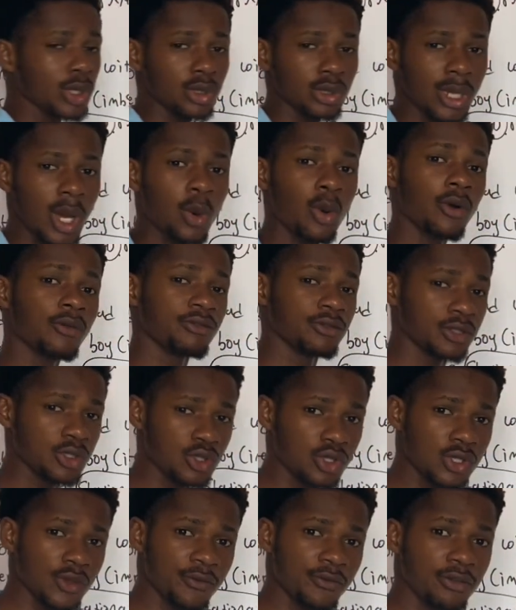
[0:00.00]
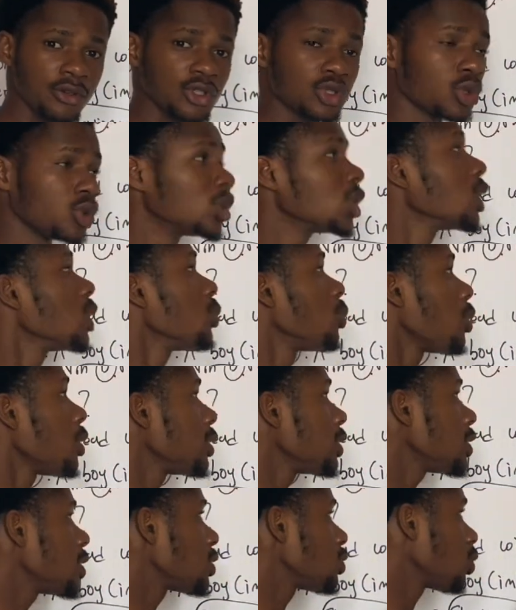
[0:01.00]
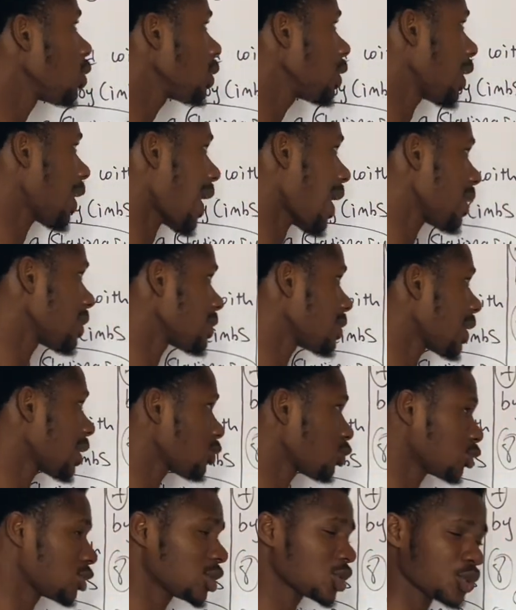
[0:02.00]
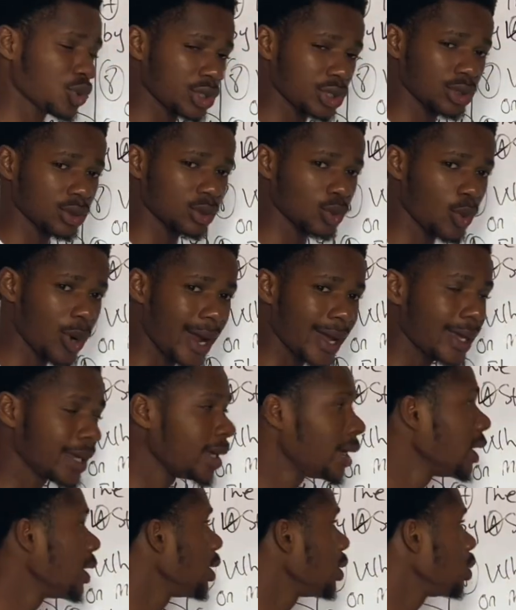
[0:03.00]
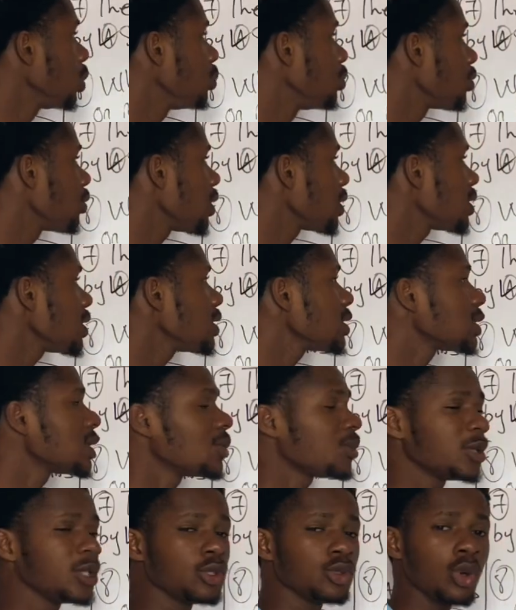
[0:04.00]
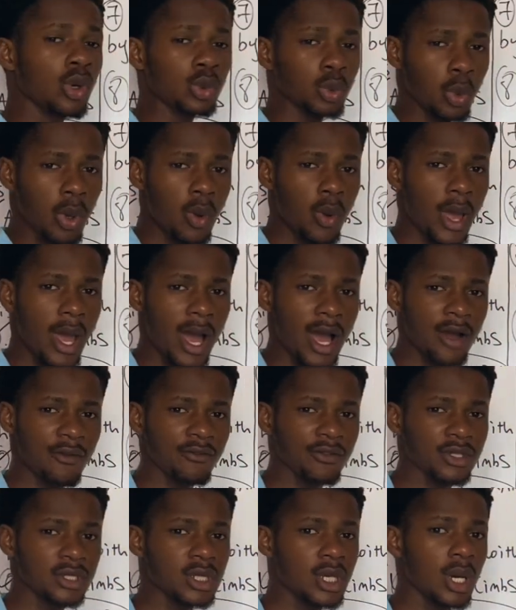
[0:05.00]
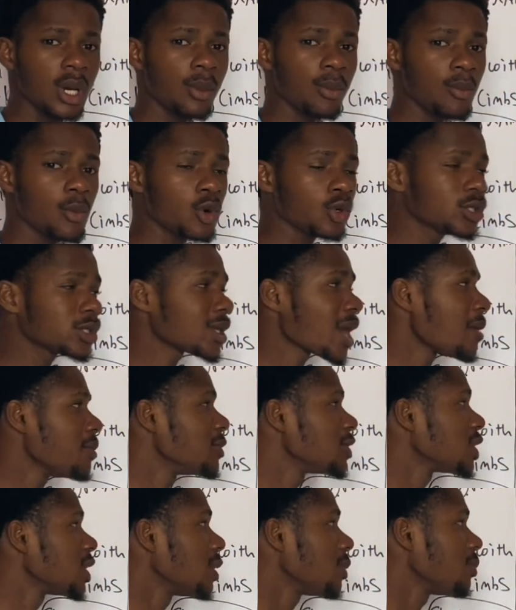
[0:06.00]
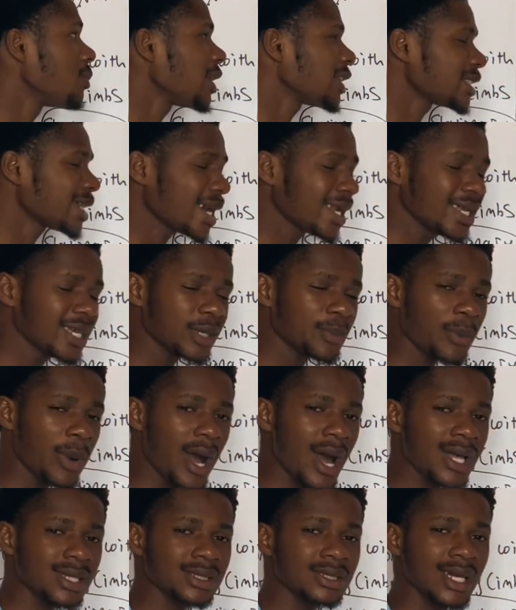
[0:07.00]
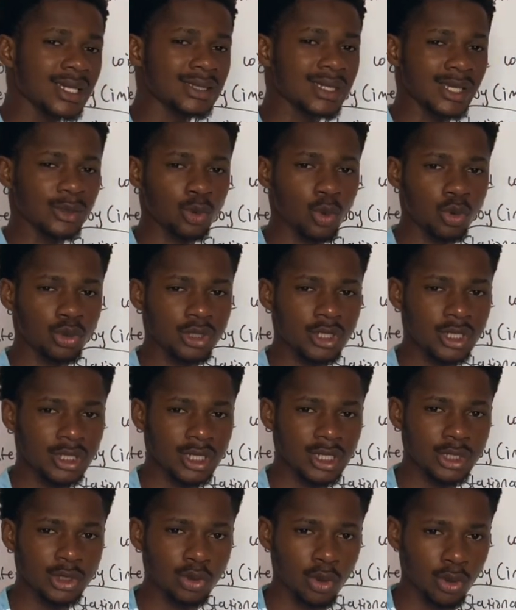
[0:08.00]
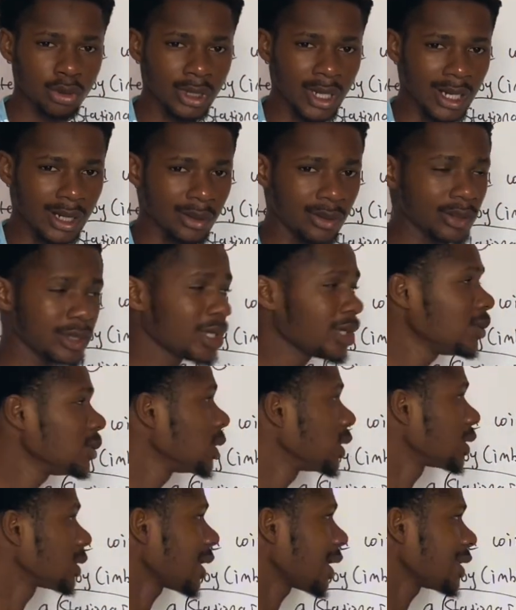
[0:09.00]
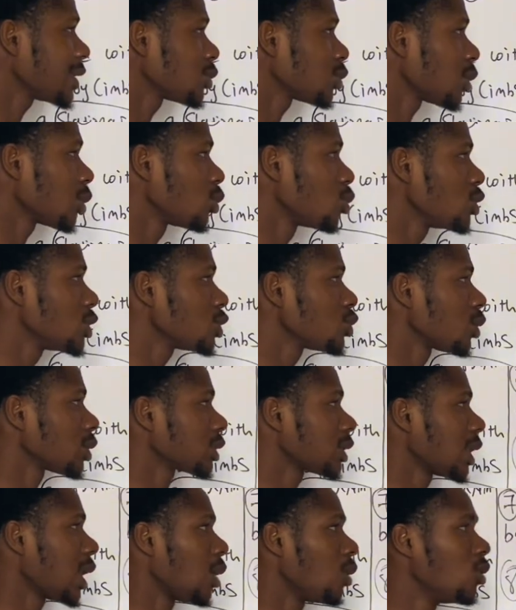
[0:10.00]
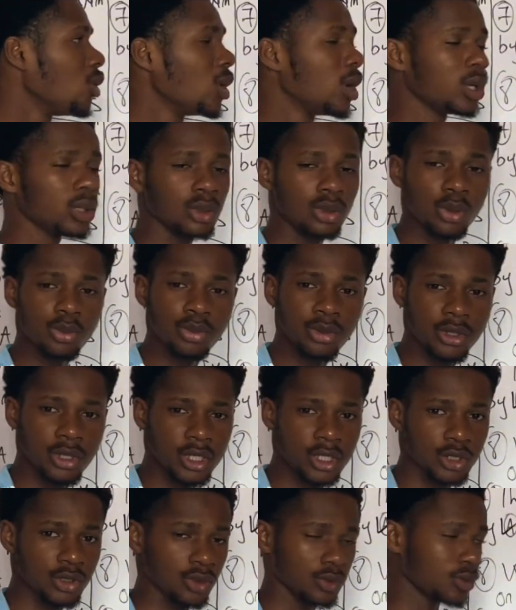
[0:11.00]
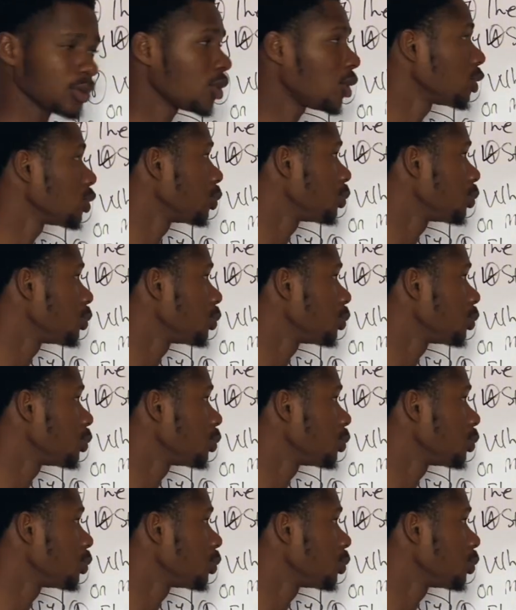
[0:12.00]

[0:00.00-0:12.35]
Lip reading: another way of reducing friction, but it is not the answer to this question. Why? Lubricating is simply done where we're having most times metallic parts that are touching each other, okay? That is when we use what now? Lubrication or